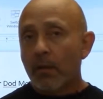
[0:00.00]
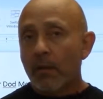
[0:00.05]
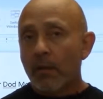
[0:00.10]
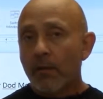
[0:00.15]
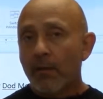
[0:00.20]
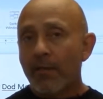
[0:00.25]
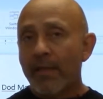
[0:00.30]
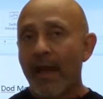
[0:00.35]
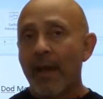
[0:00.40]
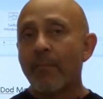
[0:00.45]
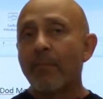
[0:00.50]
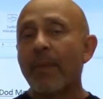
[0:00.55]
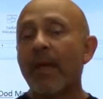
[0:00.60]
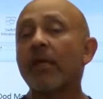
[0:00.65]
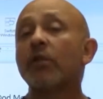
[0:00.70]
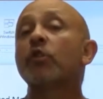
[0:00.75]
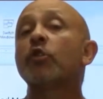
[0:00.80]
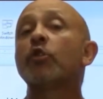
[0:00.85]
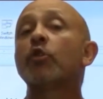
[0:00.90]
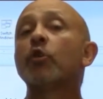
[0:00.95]
that
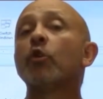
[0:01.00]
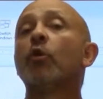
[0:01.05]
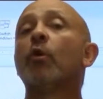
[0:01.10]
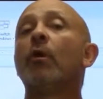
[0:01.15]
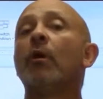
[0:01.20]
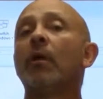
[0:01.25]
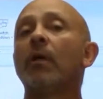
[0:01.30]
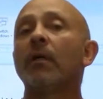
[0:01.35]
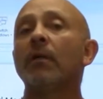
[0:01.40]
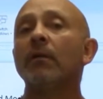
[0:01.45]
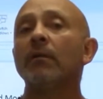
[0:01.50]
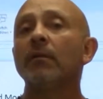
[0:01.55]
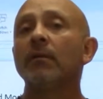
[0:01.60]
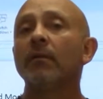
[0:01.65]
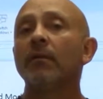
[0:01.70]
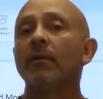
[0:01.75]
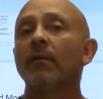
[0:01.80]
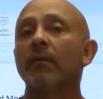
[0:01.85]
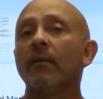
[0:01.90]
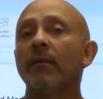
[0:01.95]
makes sure
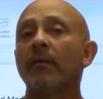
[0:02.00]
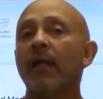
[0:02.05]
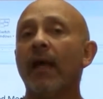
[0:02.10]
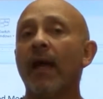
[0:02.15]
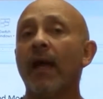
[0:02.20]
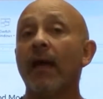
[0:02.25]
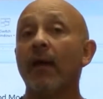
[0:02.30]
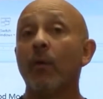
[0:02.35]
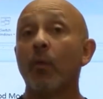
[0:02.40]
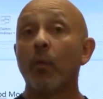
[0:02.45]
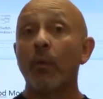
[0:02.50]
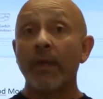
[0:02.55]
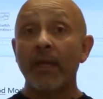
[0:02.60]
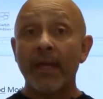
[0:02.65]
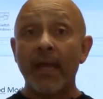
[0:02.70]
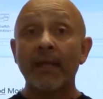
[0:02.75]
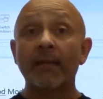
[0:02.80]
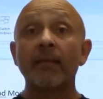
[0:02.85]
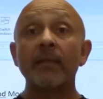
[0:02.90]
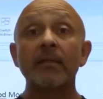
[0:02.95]
that we
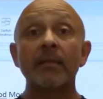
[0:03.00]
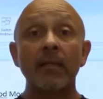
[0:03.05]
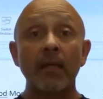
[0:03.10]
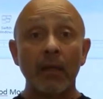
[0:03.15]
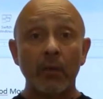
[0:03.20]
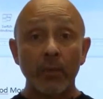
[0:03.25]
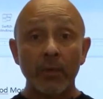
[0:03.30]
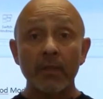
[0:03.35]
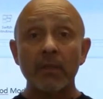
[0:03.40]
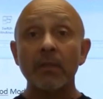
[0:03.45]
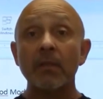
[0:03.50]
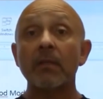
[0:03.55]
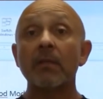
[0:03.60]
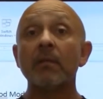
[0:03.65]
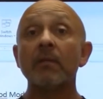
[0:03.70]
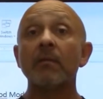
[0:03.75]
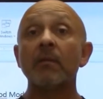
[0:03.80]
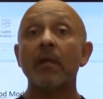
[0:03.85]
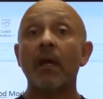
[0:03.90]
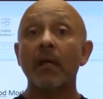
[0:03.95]
get the
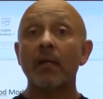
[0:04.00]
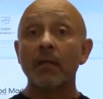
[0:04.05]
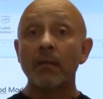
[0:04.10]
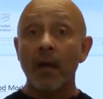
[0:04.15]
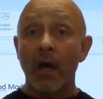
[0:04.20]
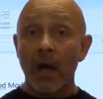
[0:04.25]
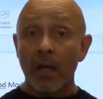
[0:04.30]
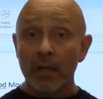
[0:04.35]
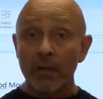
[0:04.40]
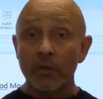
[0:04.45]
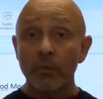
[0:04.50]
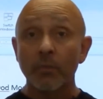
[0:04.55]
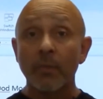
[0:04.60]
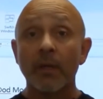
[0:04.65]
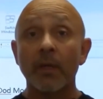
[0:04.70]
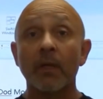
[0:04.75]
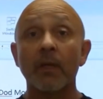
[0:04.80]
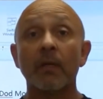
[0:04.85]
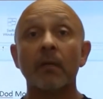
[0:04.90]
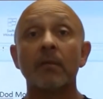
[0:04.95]
sequencing, the
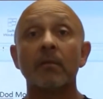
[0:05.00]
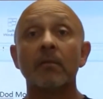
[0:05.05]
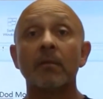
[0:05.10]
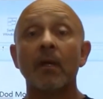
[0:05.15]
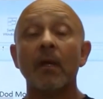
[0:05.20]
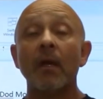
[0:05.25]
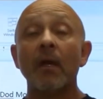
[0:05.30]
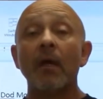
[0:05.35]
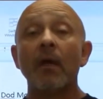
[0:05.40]
acknowledgements,